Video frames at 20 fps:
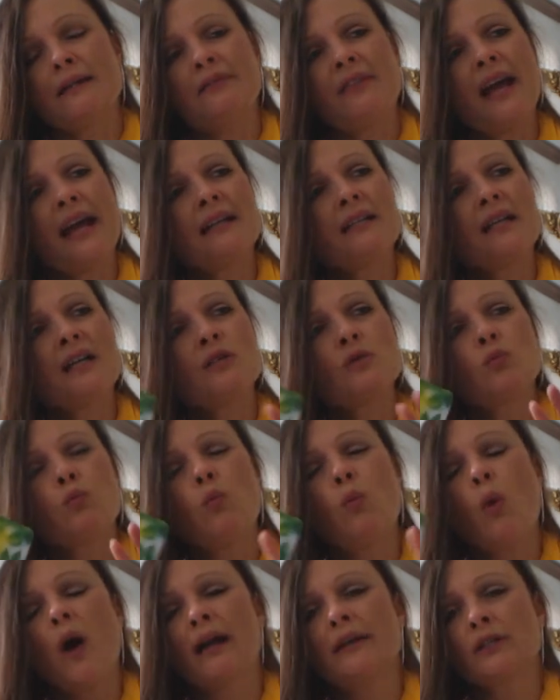That does
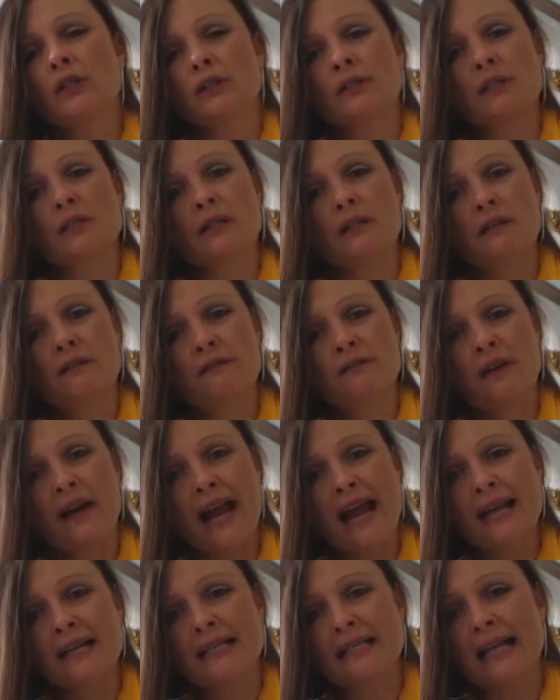wonders for
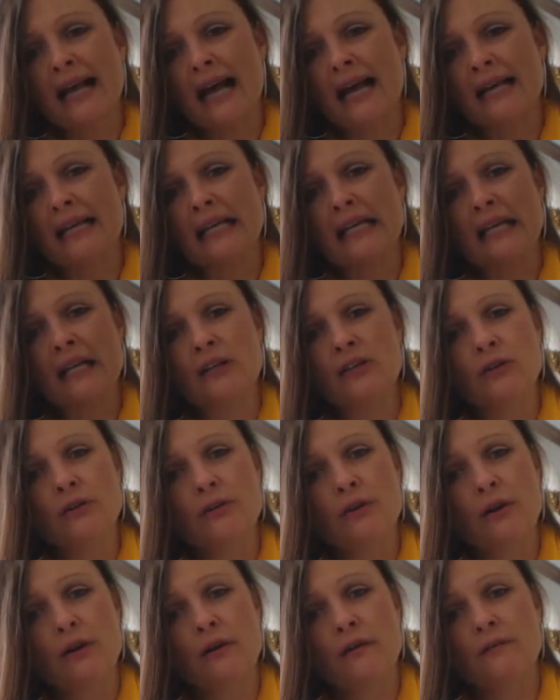anxiety in your
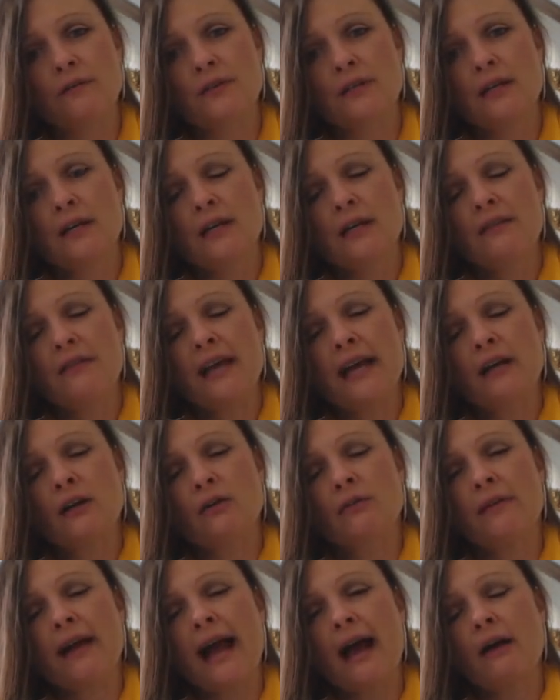nerves. That
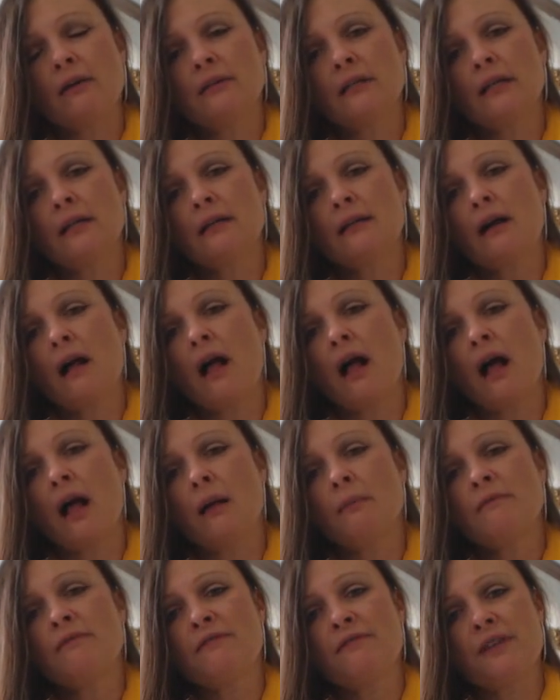grounded,
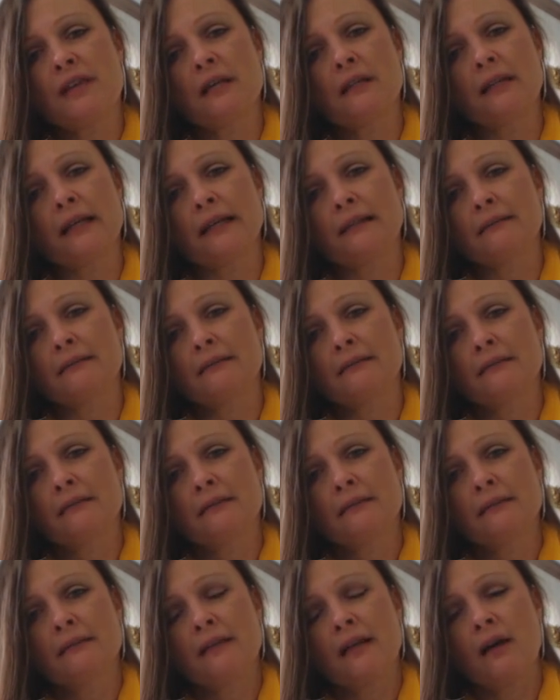calm feeling,
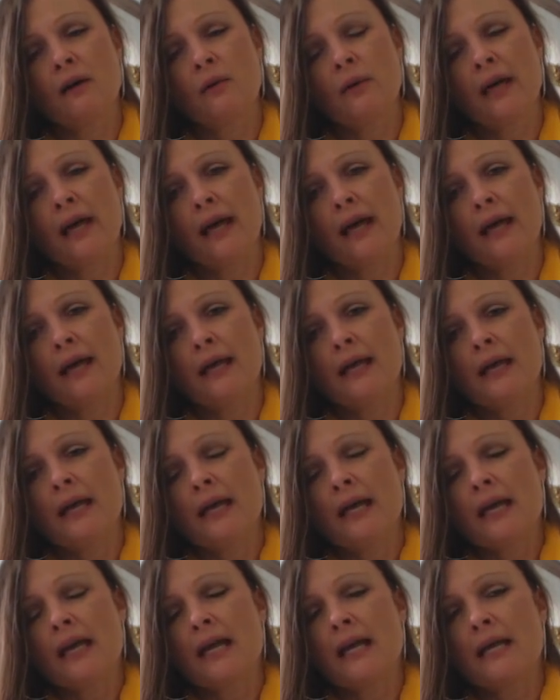okay,
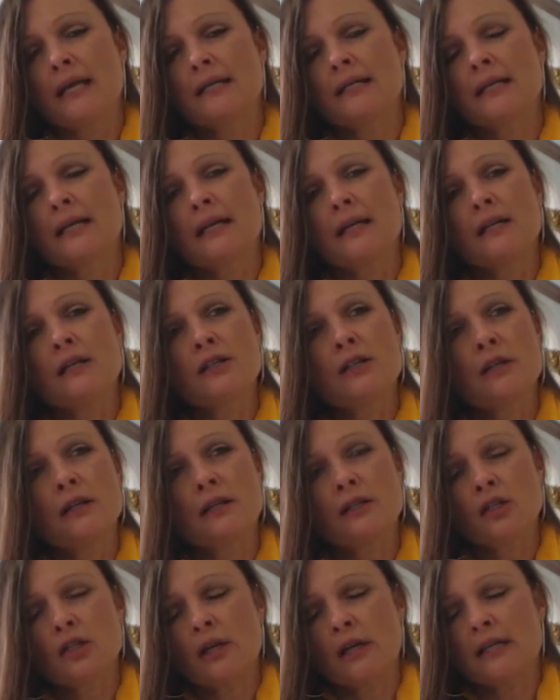
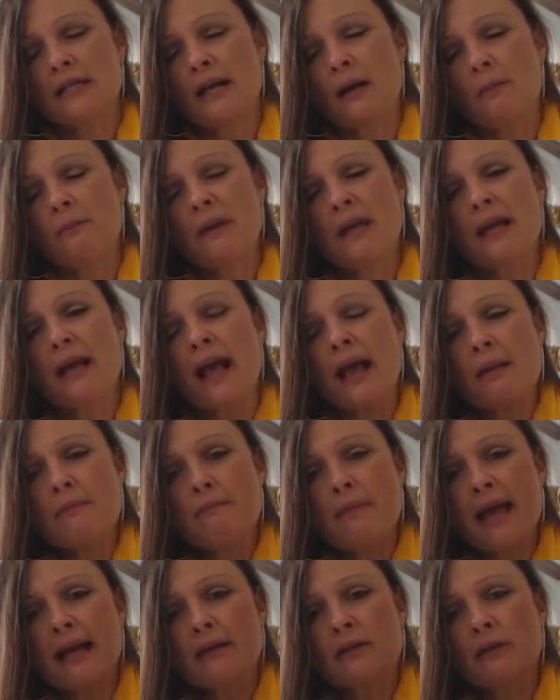it starts out being a
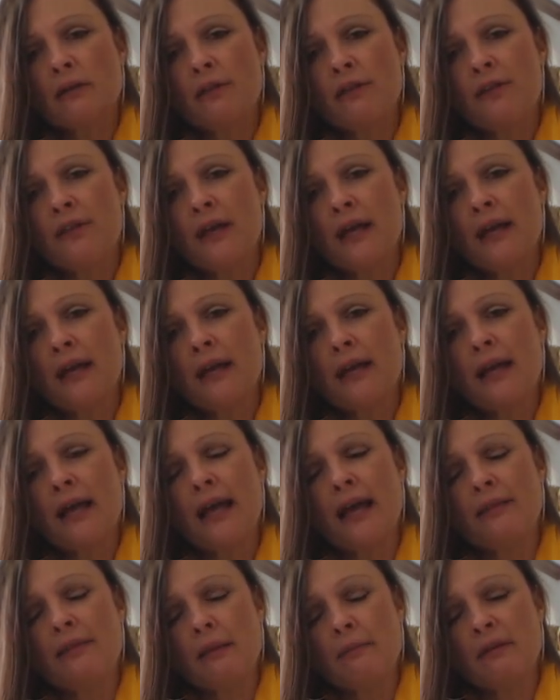mental thing,
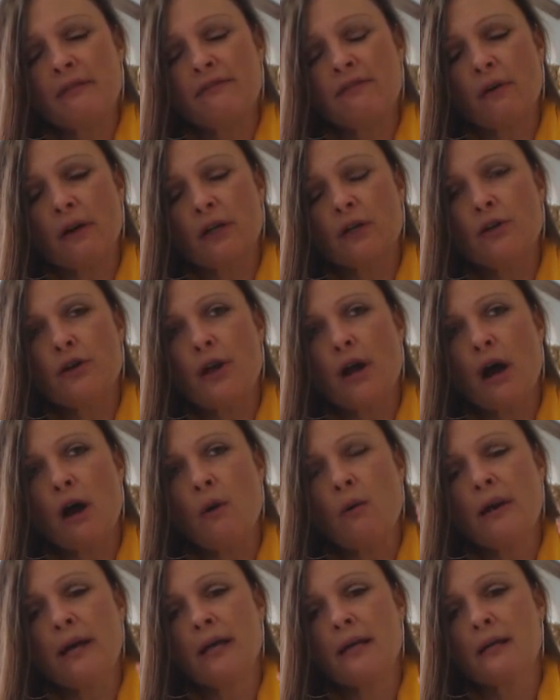and then before you
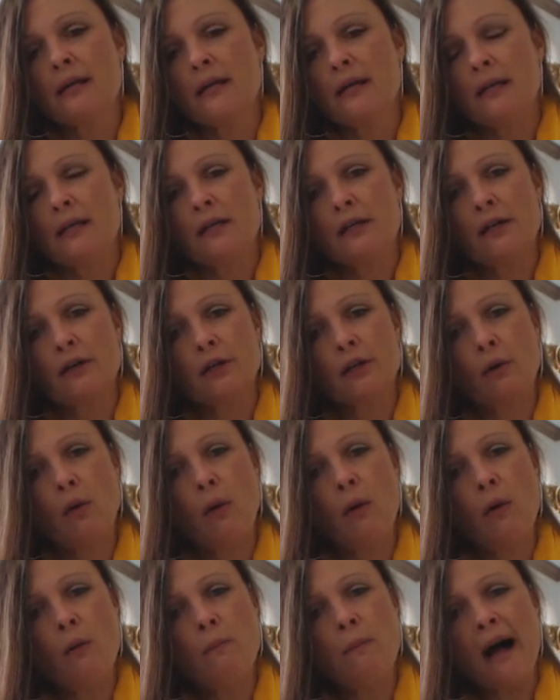know it, you know, your
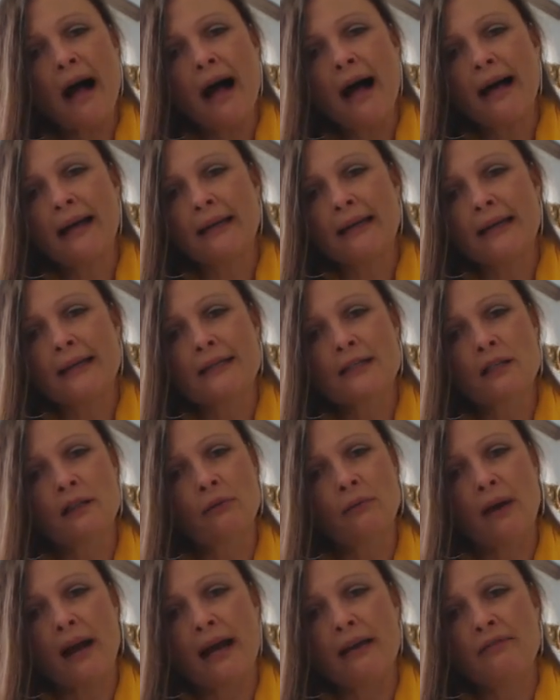whole body is
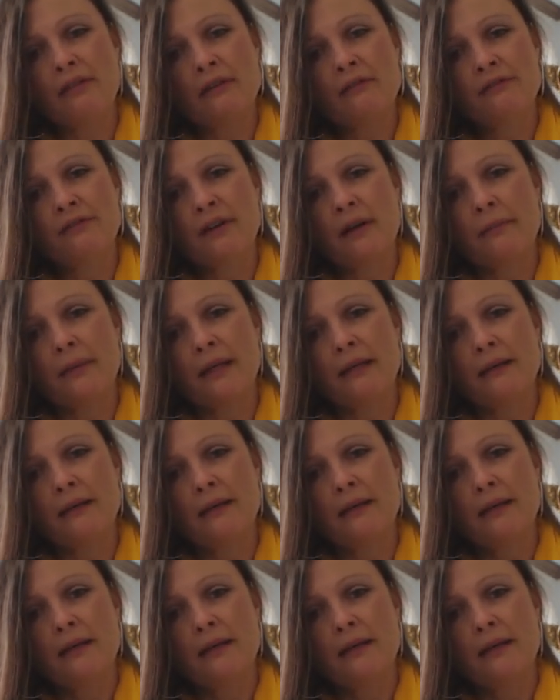thriving from it.